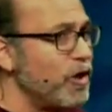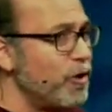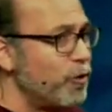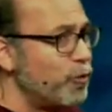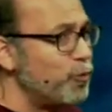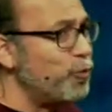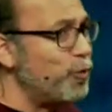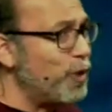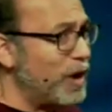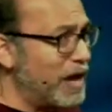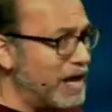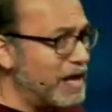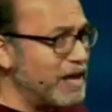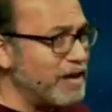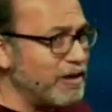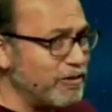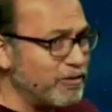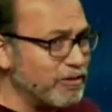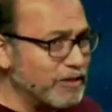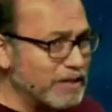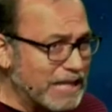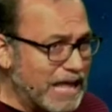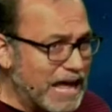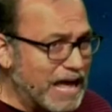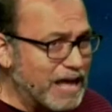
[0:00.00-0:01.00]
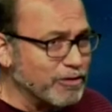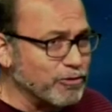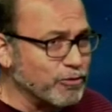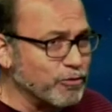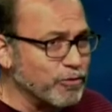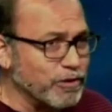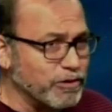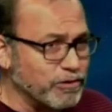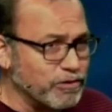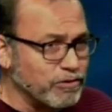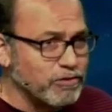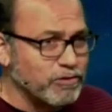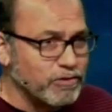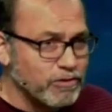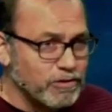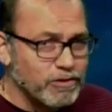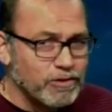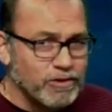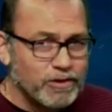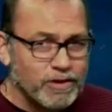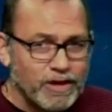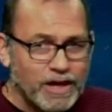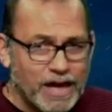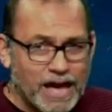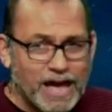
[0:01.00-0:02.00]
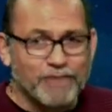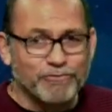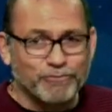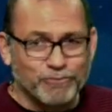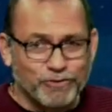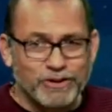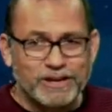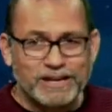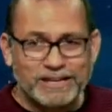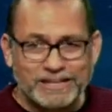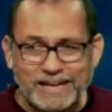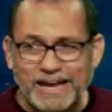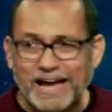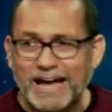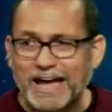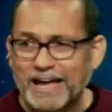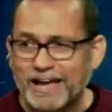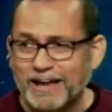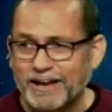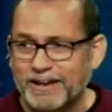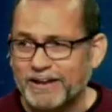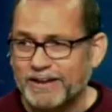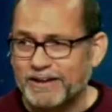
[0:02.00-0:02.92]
raise Lazarus after he died.